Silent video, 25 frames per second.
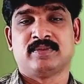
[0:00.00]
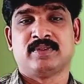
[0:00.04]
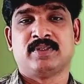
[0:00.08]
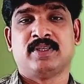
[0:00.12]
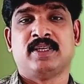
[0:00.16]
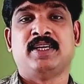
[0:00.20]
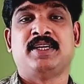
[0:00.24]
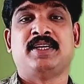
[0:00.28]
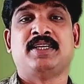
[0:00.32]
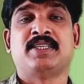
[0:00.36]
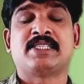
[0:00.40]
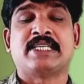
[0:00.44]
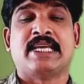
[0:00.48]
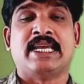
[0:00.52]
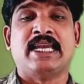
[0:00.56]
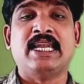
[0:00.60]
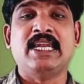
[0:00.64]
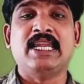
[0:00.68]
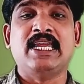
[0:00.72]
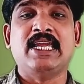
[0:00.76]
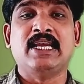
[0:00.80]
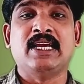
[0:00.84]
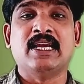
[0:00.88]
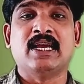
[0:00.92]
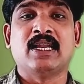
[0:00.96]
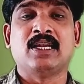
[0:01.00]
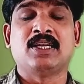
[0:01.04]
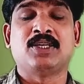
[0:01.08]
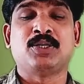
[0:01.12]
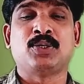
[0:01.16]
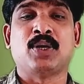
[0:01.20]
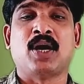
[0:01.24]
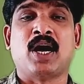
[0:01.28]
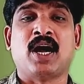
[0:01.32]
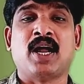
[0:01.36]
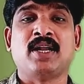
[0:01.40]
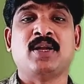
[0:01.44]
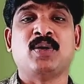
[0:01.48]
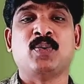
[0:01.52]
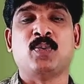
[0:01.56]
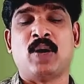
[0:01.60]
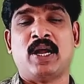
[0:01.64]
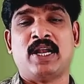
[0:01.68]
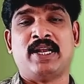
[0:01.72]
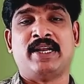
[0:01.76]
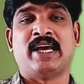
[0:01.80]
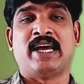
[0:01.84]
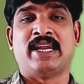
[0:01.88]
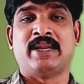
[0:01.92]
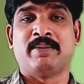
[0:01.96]
It is illegal to hunt
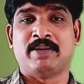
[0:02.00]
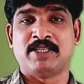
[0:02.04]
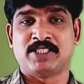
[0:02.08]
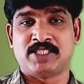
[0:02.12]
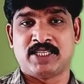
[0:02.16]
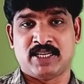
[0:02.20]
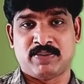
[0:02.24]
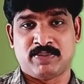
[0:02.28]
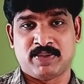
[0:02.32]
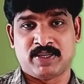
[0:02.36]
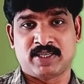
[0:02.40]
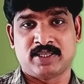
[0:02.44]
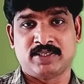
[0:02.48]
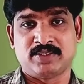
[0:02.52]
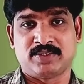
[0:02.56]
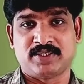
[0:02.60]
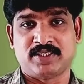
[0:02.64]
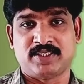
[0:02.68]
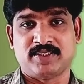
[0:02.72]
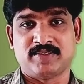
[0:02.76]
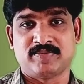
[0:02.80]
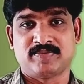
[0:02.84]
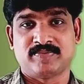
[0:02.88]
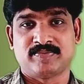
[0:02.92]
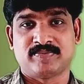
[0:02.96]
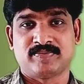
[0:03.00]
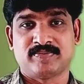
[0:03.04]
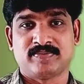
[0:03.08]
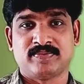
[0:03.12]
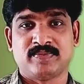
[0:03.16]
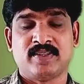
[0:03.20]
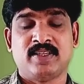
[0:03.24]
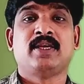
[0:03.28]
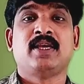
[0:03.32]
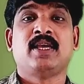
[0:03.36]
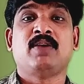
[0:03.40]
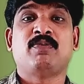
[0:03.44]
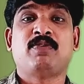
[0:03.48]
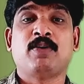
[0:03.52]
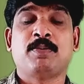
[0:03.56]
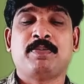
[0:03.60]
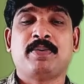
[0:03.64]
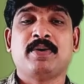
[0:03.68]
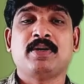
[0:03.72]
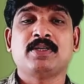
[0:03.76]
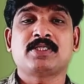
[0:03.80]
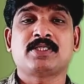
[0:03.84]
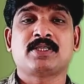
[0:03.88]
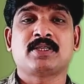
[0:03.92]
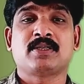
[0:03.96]
wild animals in our country. If a
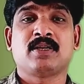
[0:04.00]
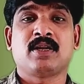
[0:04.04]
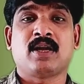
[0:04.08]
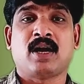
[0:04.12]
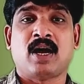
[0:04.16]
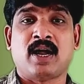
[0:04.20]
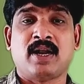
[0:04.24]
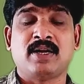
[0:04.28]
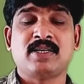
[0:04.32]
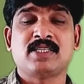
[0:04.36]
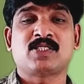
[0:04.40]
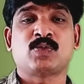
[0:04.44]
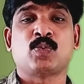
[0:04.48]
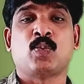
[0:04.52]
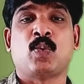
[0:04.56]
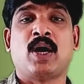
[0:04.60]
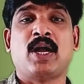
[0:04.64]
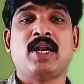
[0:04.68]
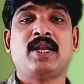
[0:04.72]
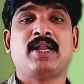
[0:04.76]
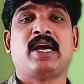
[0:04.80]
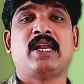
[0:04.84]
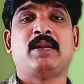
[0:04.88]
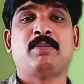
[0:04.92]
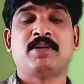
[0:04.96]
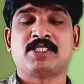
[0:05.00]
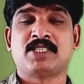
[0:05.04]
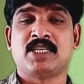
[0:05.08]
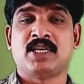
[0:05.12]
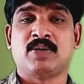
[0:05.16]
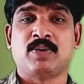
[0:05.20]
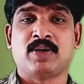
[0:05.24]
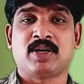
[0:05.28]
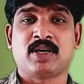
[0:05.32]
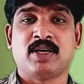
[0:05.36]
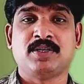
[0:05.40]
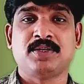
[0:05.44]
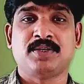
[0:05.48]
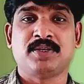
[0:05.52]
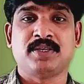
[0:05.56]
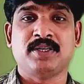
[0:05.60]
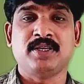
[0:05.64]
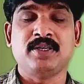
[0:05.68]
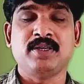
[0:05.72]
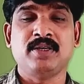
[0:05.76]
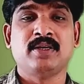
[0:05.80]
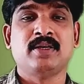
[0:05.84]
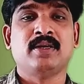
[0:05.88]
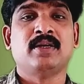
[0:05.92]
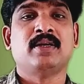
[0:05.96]
person hunts wild animals in our
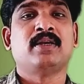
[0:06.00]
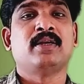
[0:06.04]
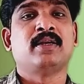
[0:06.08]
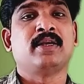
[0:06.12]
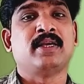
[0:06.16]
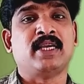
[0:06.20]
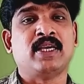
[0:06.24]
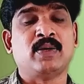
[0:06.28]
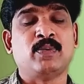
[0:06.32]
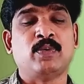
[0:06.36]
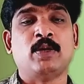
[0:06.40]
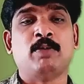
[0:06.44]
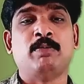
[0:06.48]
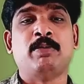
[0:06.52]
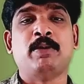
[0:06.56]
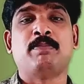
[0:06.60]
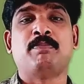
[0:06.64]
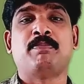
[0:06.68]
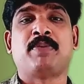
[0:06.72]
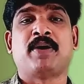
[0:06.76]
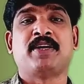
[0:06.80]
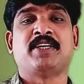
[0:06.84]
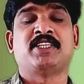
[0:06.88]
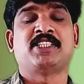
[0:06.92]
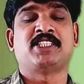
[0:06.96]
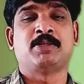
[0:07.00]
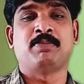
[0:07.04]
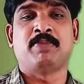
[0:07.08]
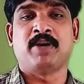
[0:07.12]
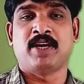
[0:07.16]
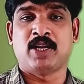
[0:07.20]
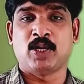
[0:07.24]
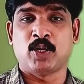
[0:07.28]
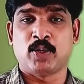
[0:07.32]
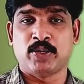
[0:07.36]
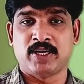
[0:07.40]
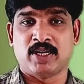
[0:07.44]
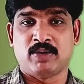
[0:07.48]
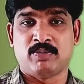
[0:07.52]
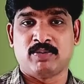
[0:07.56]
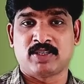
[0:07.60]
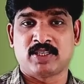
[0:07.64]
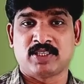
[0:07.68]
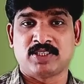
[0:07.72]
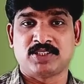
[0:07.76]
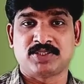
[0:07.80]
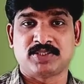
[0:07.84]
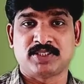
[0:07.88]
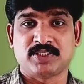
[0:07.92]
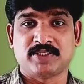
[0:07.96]
country, he will be punished by law in our
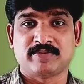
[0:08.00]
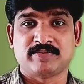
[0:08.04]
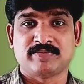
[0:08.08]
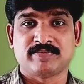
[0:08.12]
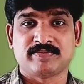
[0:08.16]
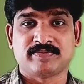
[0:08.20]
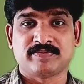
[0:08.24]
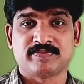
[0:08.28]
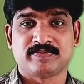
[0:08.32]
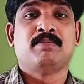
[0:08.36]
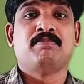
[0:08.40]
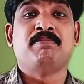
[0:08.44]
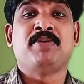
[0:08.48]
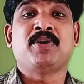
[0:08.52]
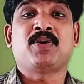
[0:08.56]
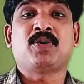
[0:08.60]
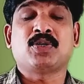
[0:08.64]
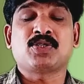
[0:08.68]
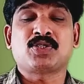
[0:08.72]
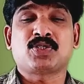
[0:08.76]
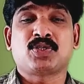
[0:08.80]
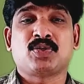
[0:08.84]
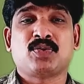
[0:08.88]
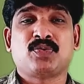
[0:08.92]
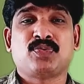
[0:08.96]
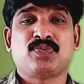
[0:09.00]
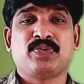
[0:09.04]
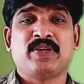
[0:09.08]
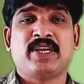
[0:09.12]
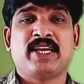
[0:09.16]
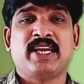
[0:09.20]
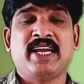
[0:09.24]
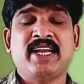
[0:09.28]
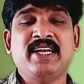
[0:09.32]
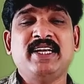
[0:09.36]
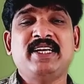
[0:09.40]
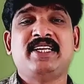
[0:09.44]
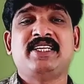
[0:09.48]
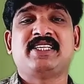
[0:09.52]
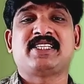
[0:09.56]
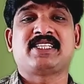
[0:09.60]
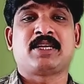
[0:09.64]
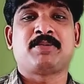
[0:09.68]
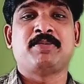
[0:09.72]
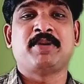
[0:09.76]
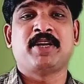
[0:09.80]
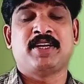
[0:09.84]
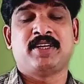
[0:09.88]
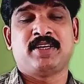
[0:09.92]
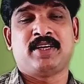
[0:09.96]
country. Because of
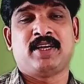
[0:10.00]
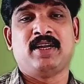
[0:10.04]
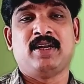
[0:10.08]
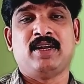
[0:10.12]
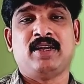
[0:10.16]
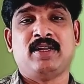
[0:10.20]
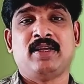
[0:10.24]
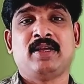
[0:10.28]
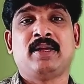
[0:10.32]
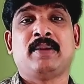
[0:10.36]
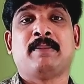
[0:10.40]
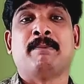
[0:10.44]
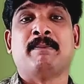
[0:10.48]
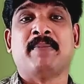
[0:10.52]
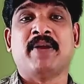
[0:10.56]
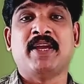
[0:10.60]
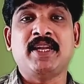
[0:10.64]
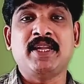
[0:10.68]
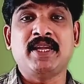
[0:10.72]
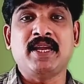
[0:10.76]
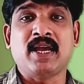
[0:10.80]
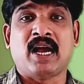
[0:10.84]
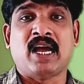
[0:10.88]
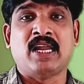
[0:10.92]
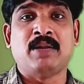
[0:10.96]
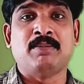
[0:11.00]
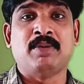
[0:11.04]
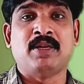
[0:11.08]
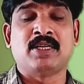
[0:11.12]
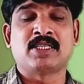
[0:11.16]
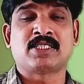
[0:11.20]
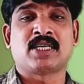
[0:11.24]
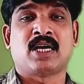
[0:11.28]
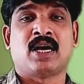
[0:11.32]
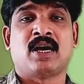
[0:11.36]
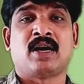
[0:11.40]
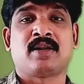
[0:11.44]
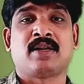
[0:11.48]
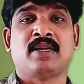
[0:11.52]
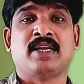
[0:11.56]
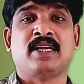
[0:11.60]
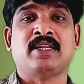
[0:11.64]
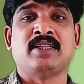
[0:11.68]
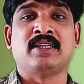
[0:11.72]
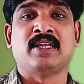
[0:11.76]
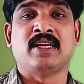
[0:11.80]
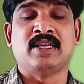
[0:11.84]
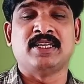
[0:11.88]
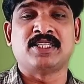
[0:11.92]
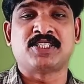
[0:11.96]
indiscriminate killing, many animals are in
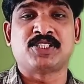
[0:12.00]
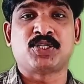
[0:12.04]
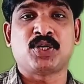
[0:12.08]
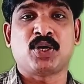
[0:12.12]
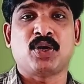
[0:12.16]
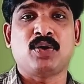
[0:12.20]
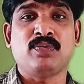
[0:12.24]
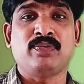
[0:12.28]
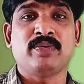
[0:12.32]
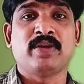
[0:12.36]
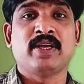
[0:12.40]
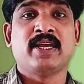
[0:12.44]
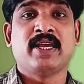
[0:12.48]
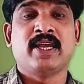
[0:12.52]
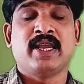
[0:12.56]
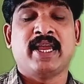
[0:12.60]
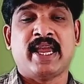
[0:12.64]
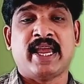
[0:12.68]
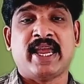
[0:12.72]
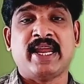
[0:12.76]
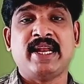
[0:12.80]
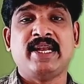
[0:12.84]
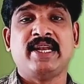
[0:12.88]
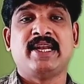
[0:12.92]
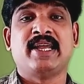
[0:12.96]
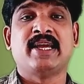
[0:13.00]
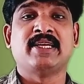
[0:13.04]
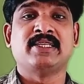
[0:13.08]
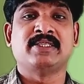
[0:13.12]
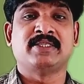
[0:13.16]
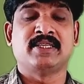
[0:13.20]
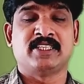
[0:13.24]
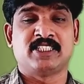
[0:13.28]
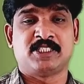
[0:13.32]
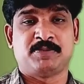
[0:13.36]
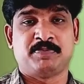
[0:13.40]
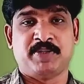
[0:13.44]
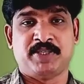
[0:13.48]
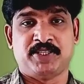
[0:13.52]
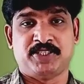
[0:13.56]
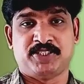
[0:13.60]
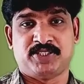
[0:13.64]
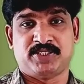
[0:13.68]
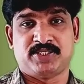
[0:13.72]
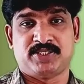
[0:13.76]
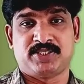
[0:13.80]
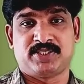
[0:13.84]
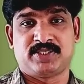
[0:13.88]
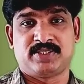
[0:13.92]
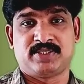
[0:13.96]
the list of endangered
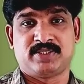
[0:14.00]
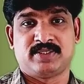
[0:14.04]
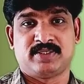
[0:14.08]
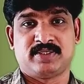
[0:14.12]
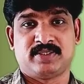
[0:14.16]
species.